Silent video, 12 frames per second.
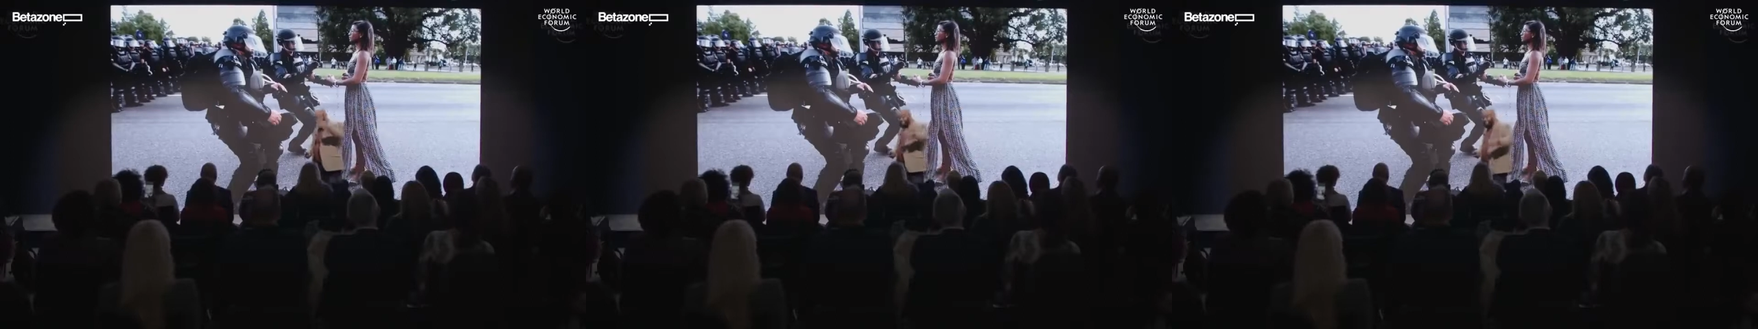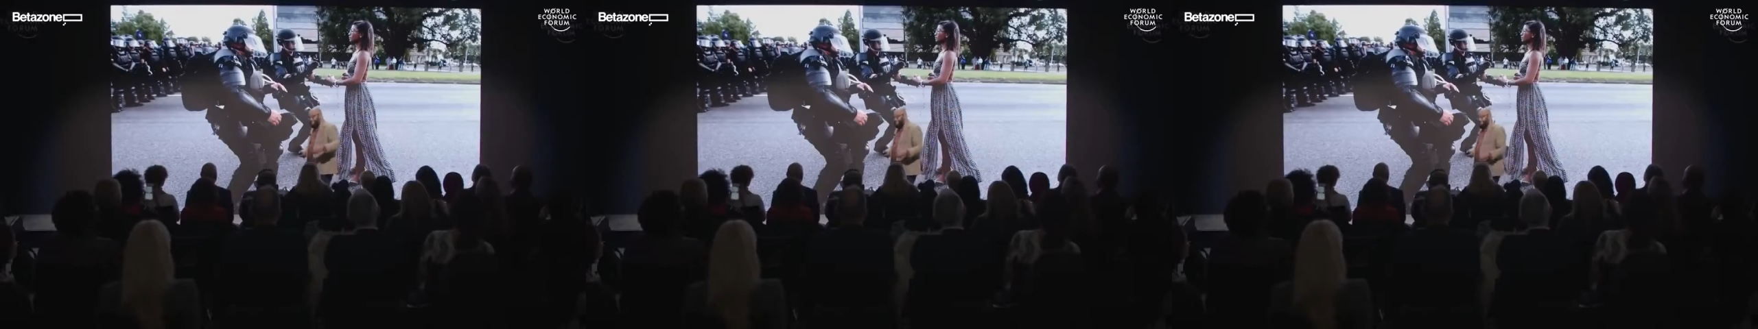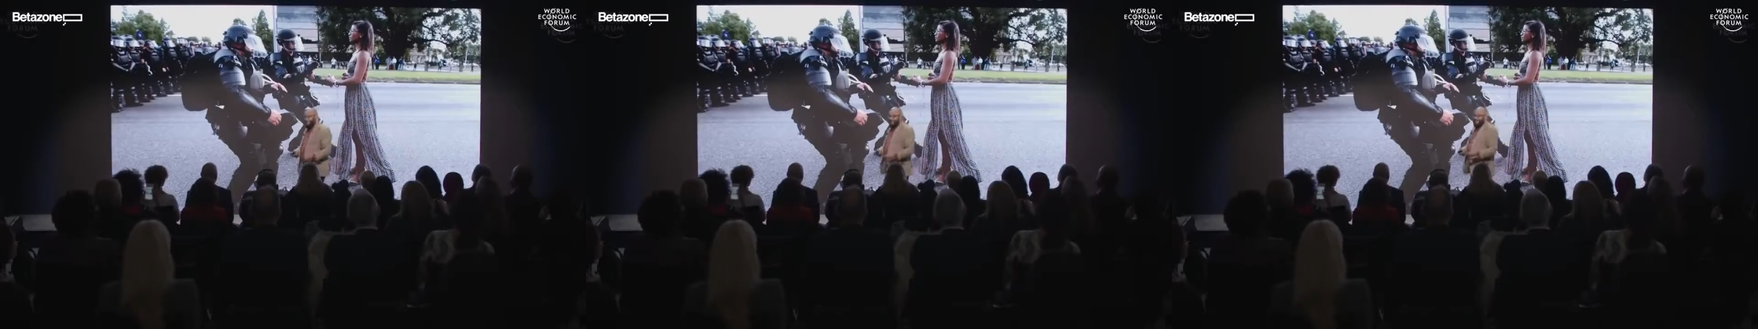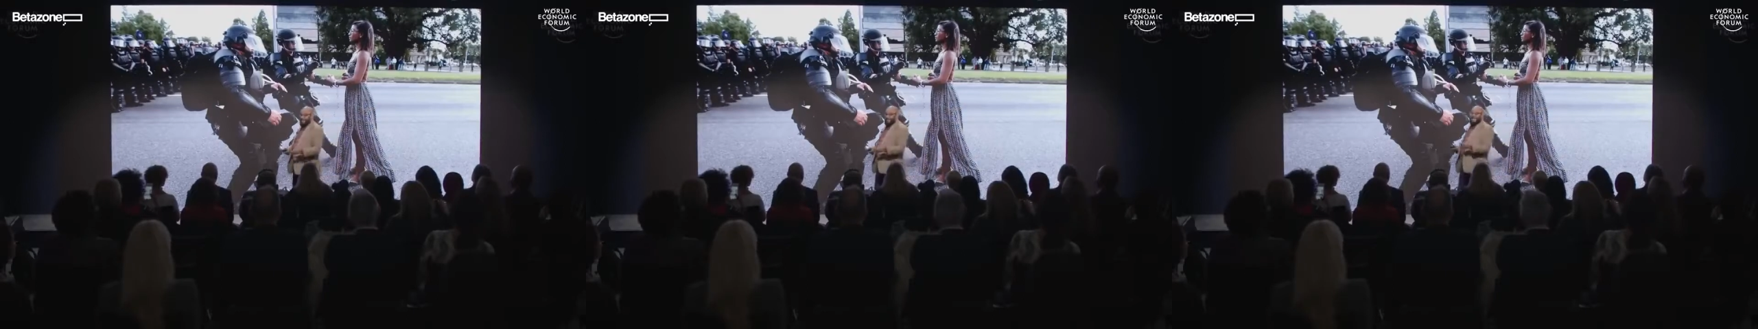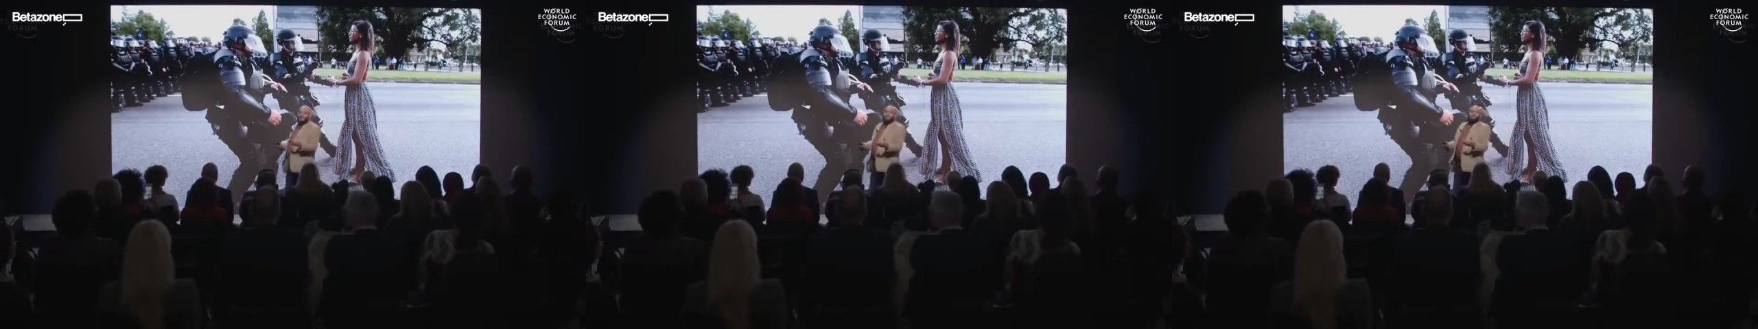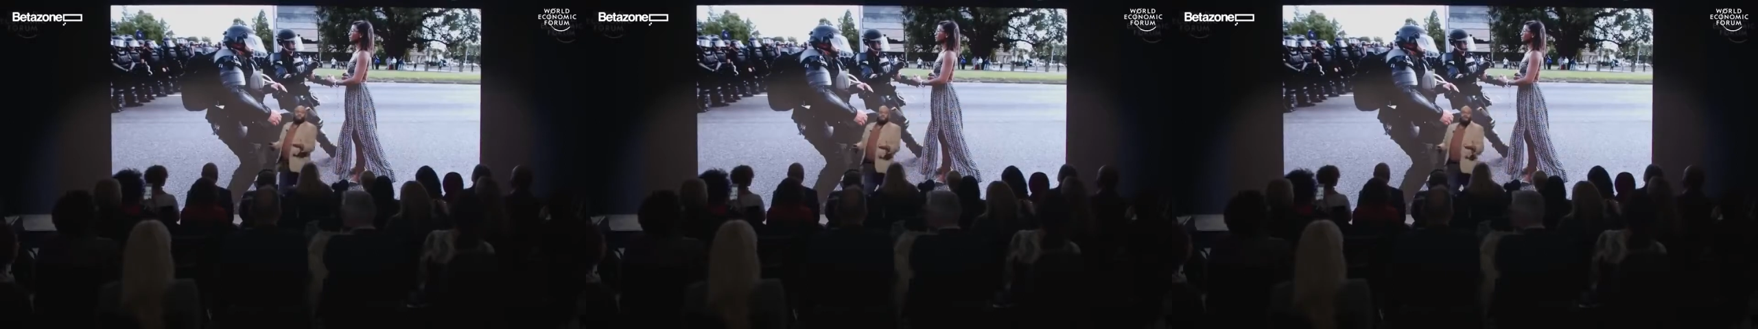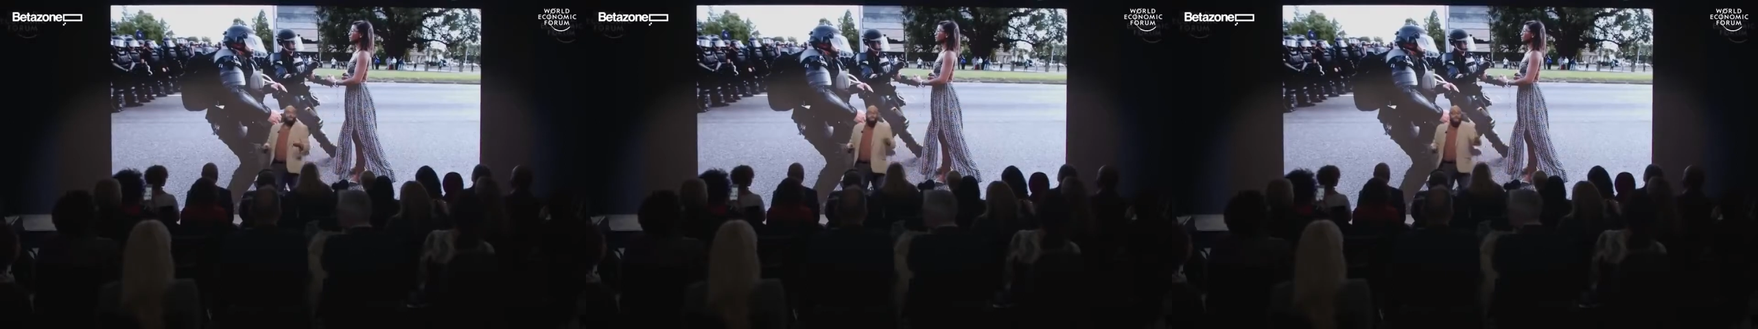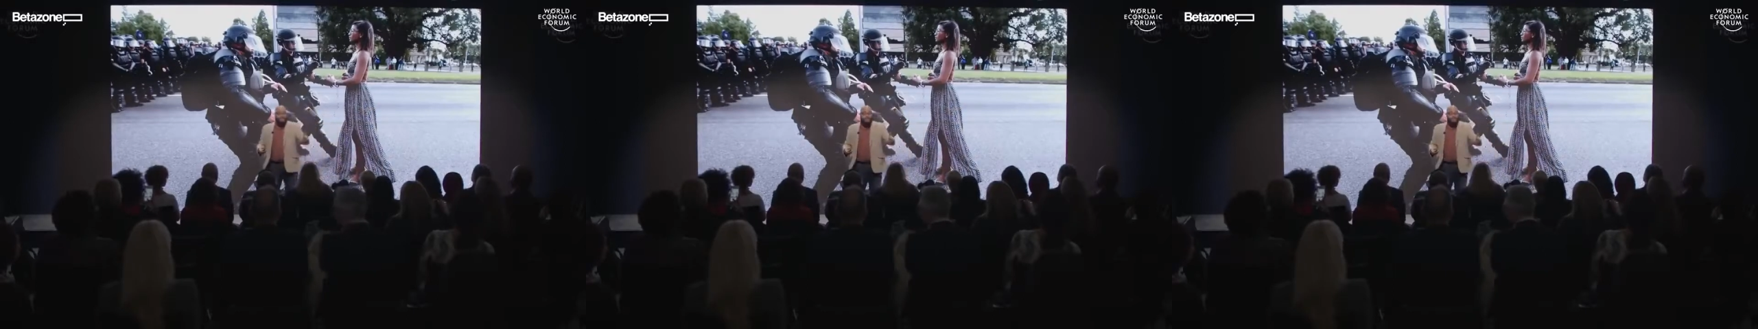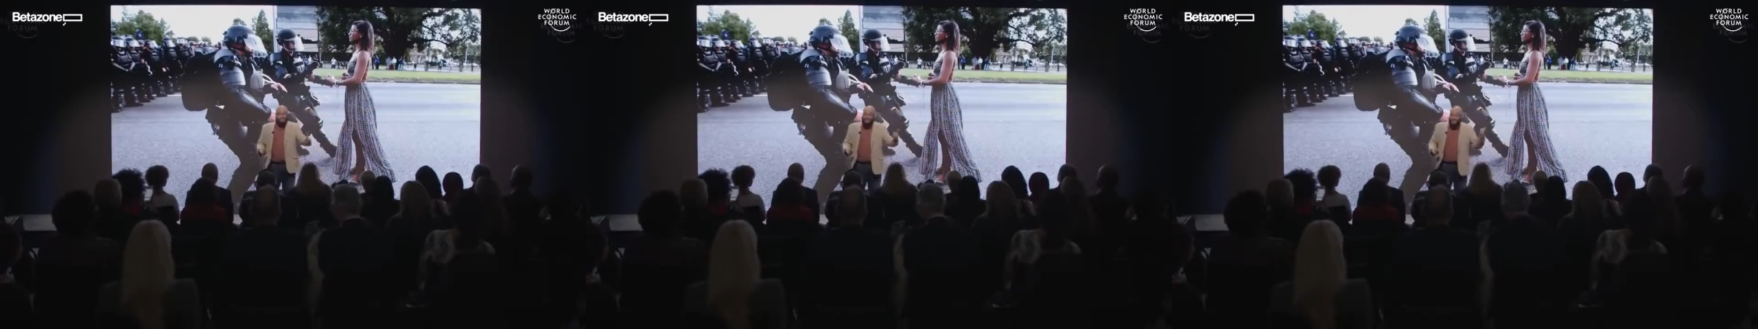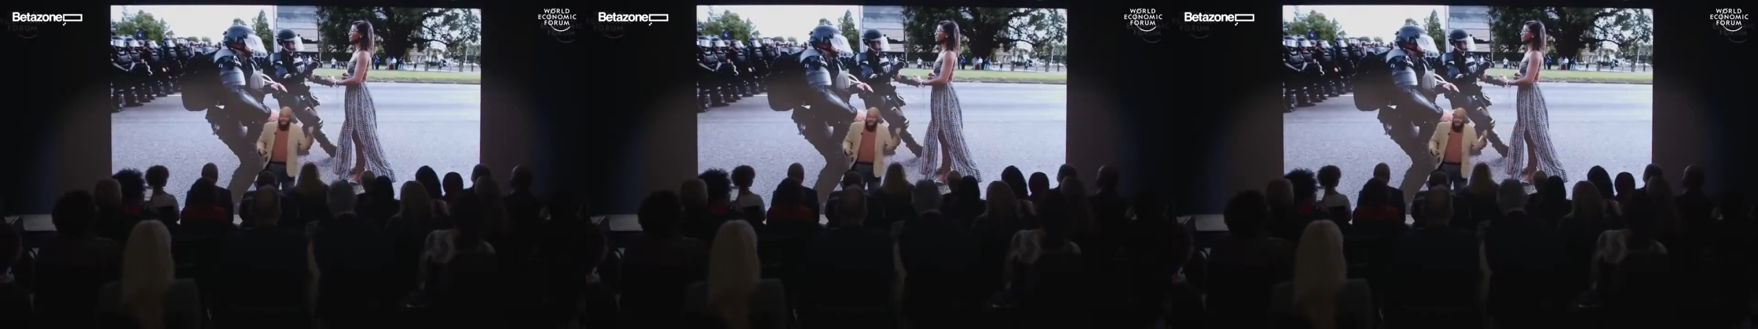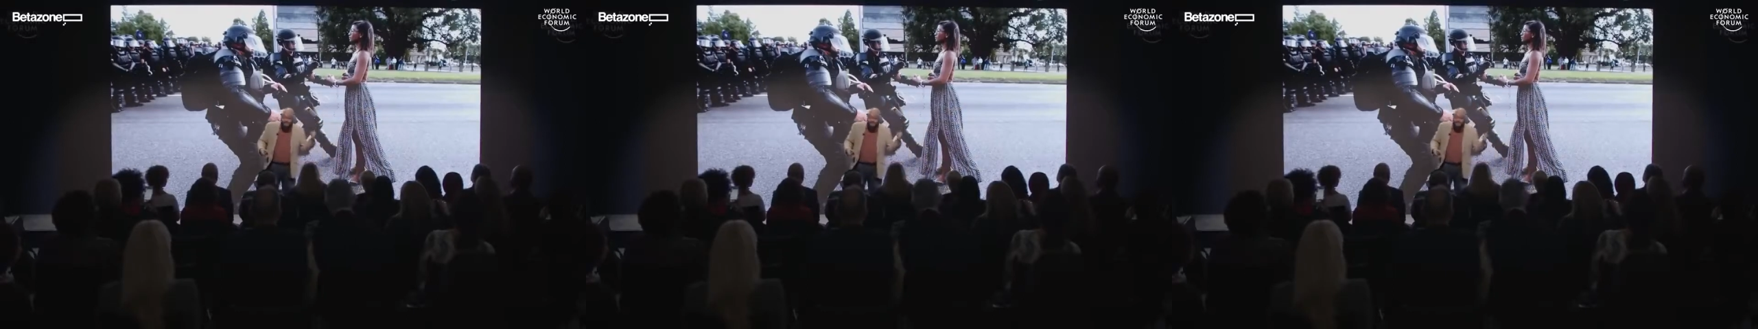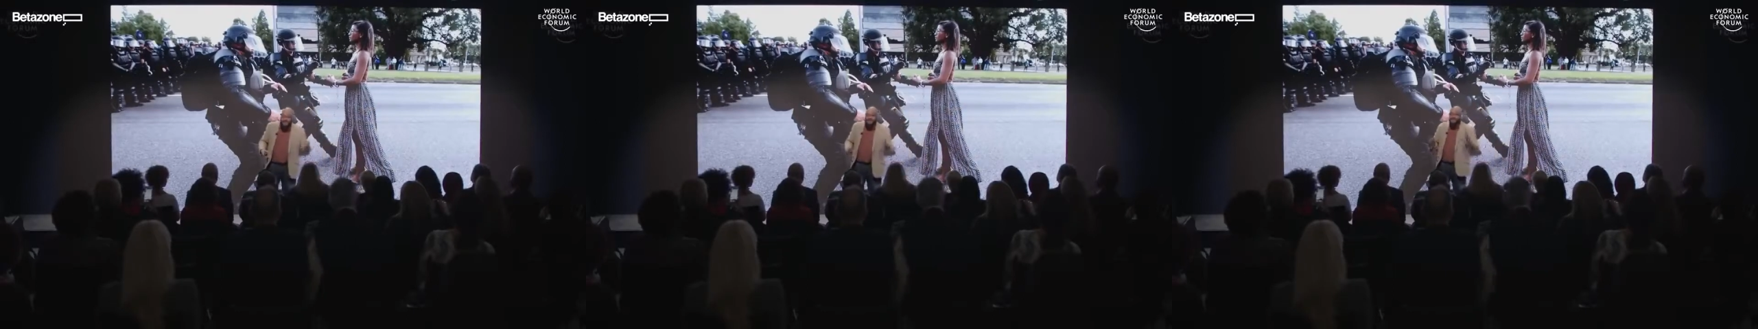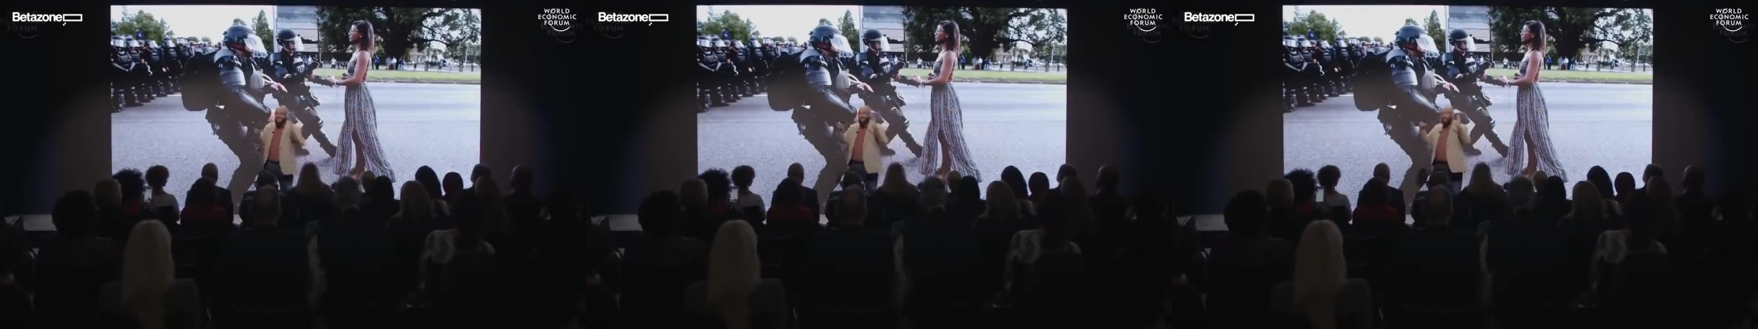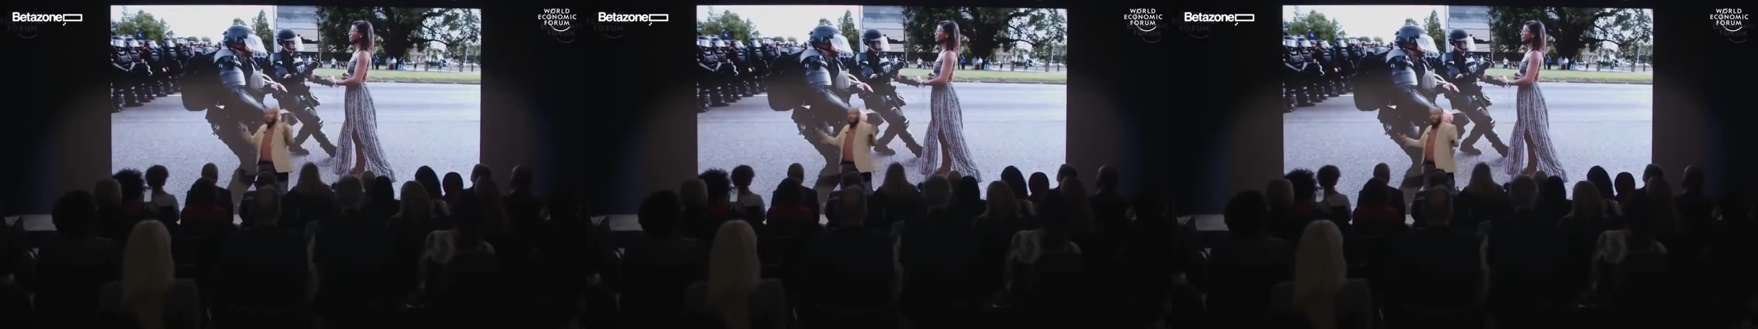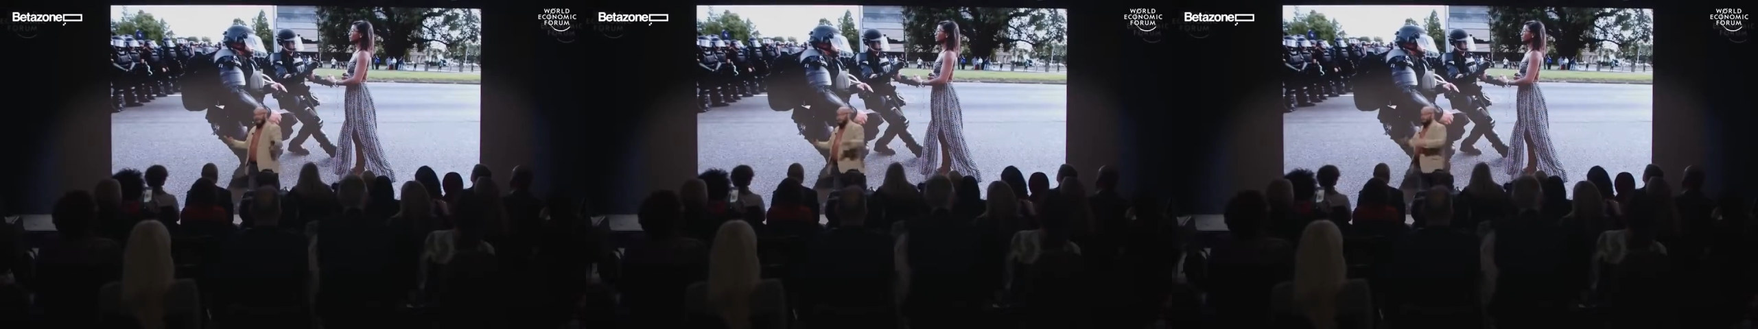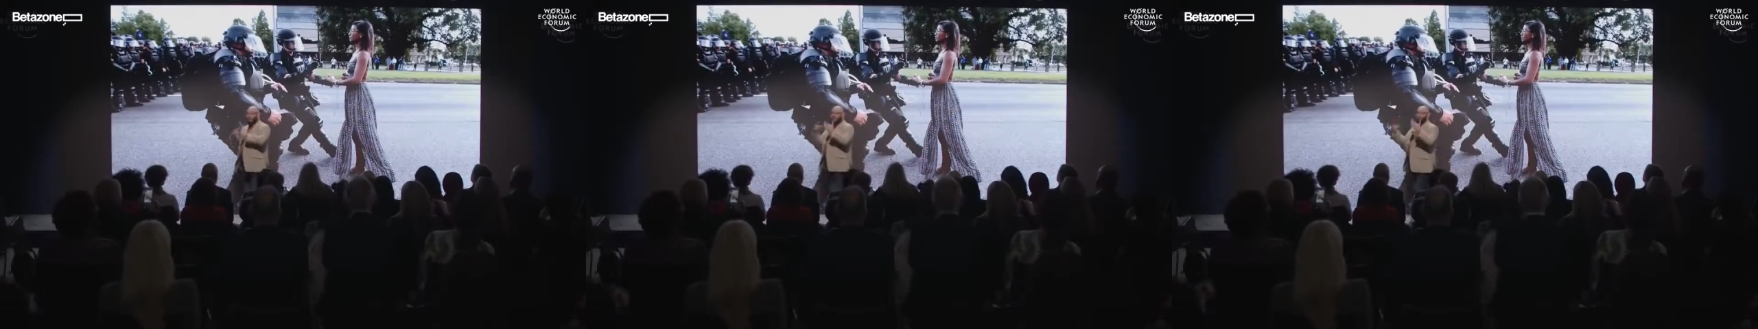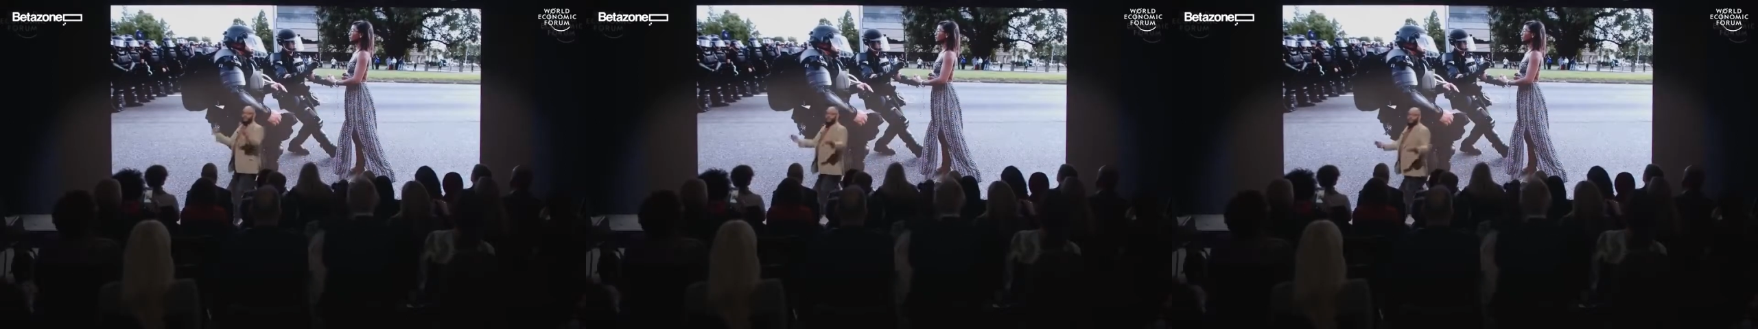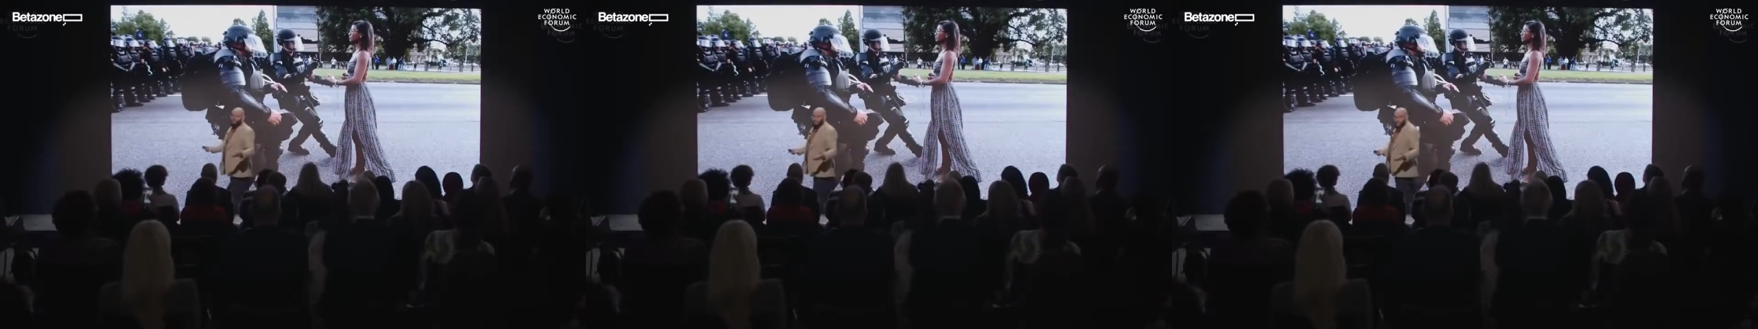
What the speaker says: No face is visible, so there are no lips to read.